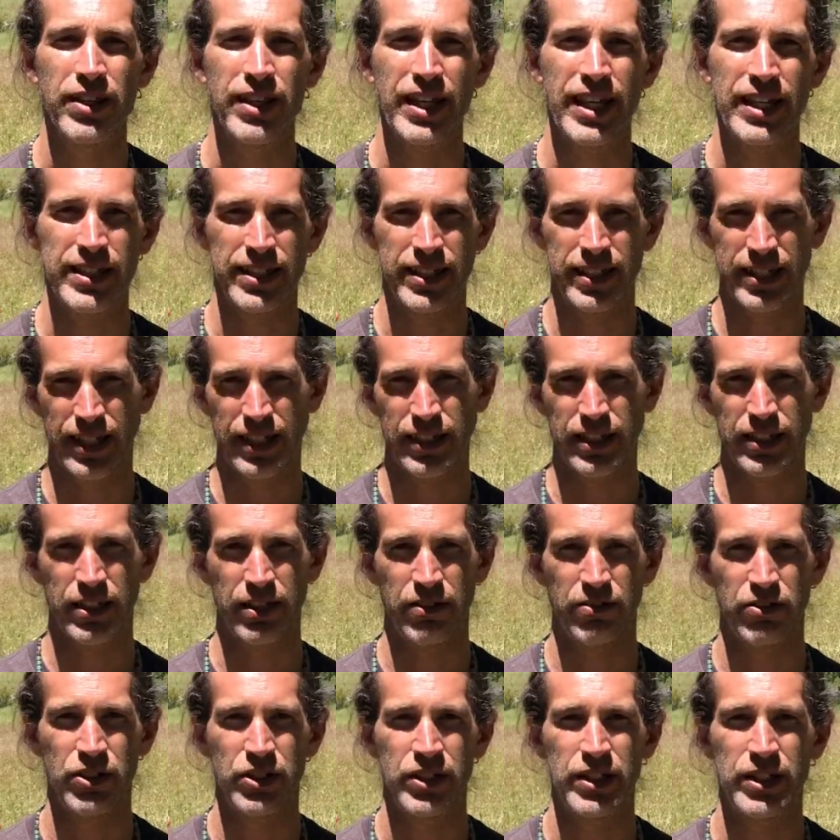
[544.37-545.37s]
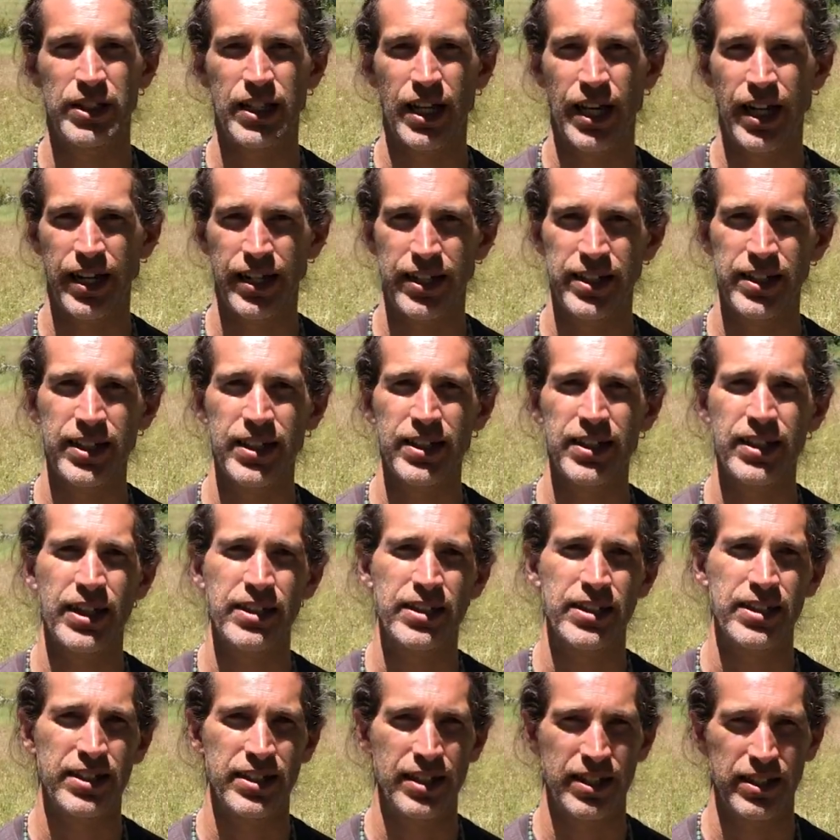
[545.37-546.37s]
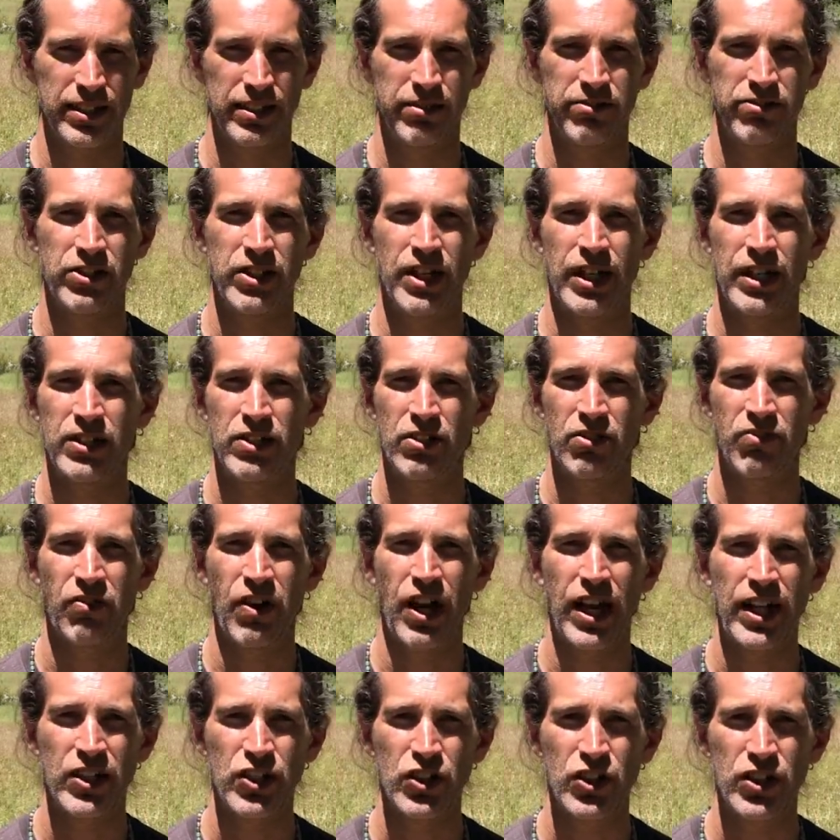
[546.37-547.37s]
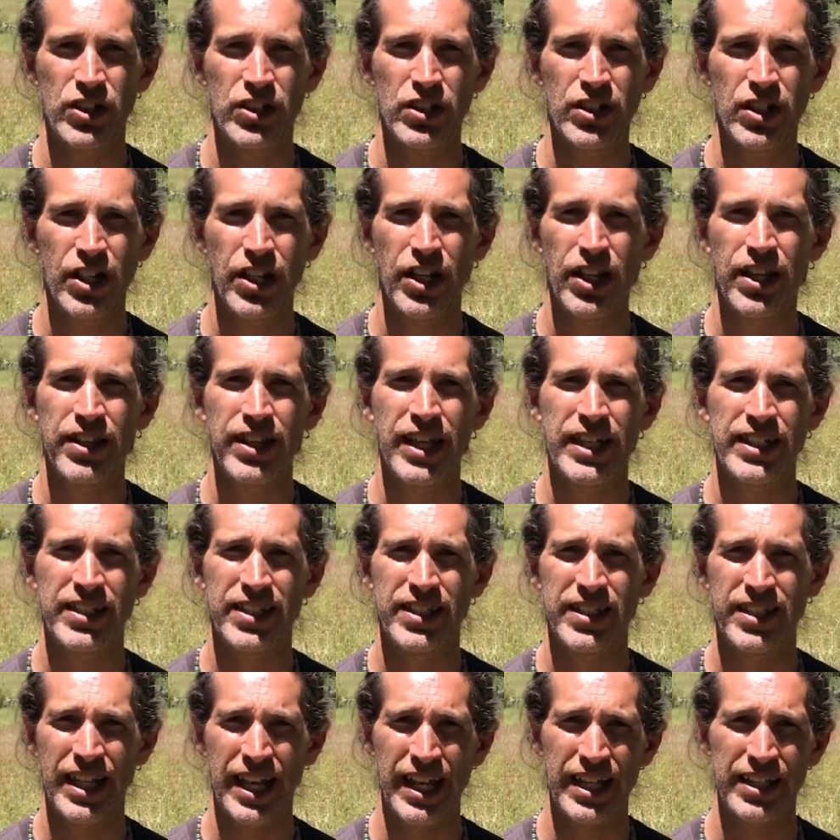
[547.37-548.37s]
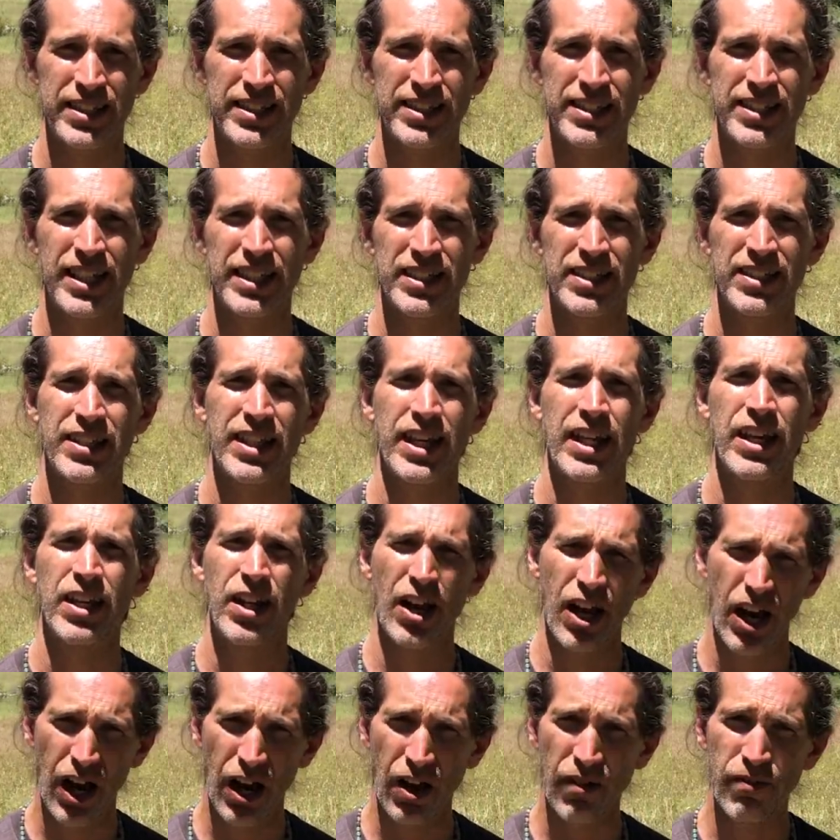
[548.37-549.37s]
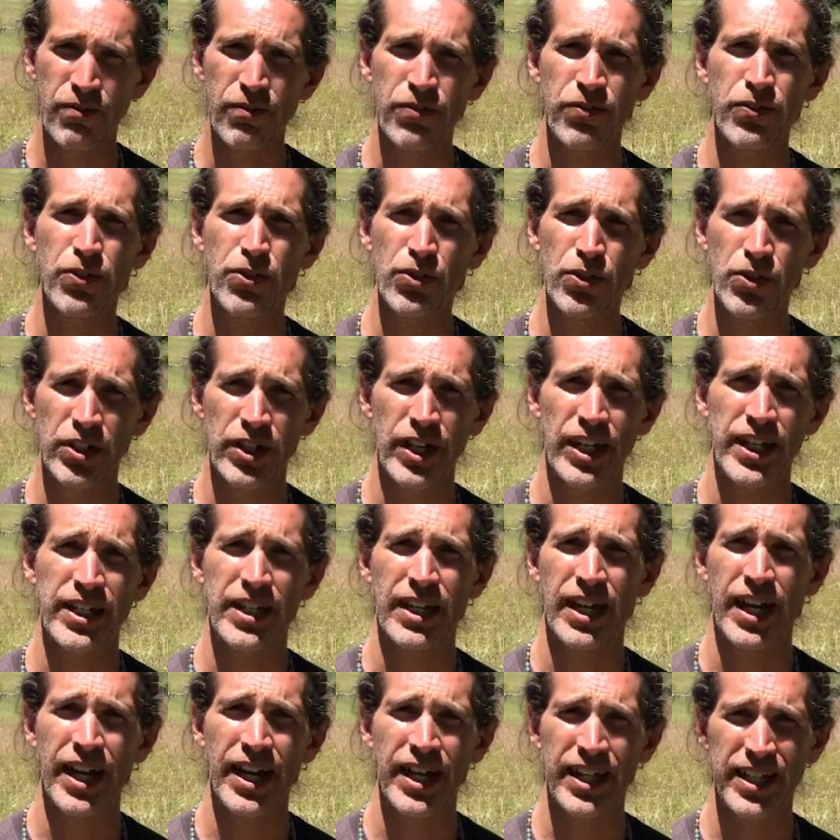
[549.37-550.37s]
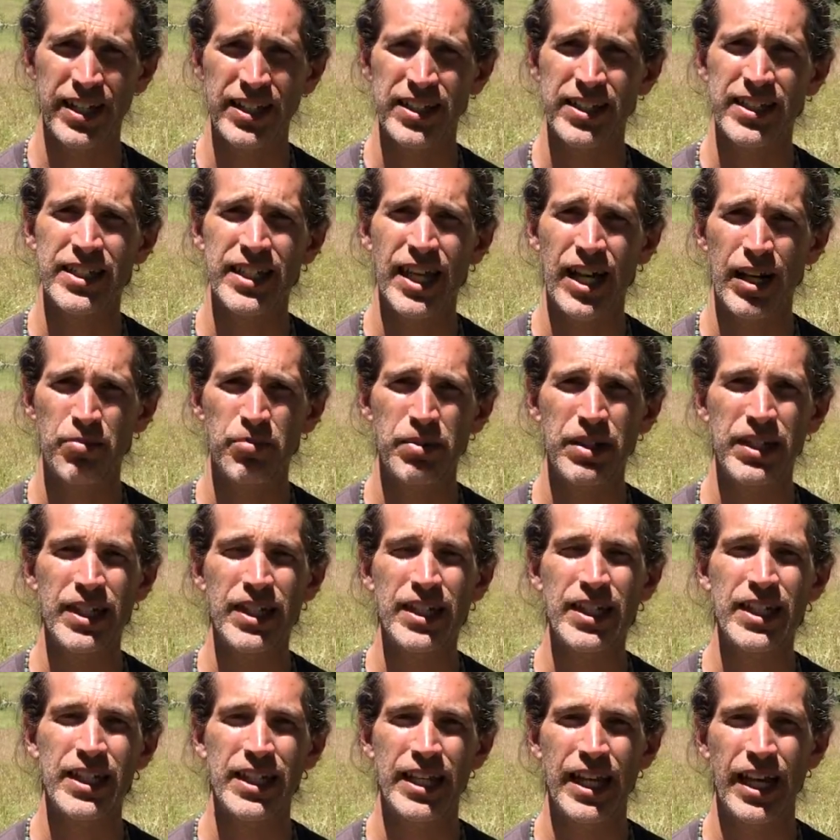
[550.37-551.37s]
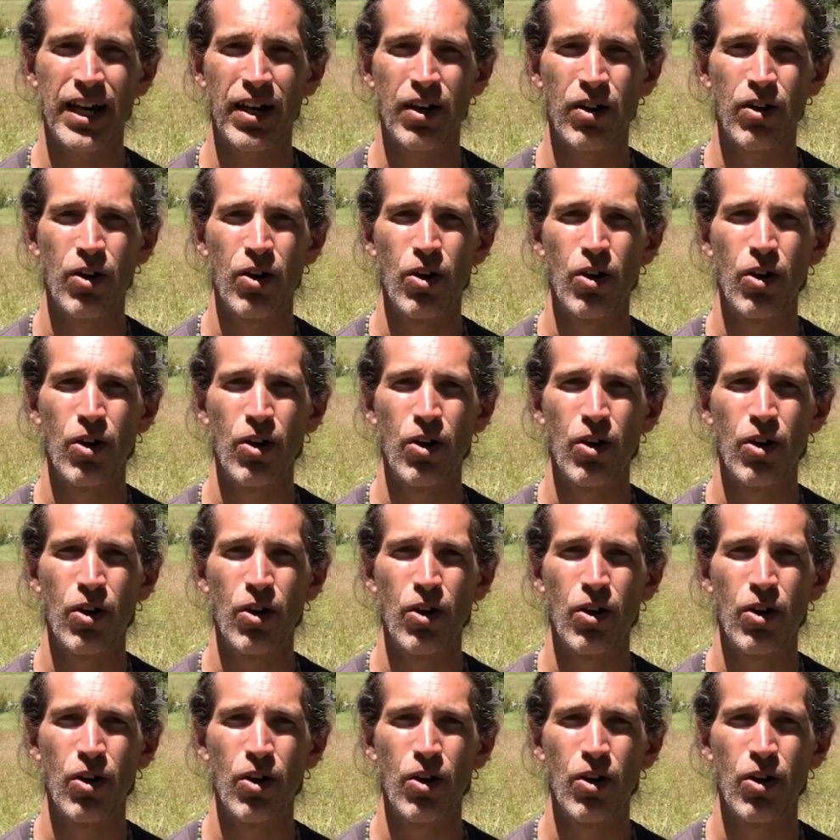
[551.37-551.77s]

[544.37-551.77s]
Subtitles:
that sense of satiety, that sense of satisfaction, that sense that I'm full and I can stop eating now.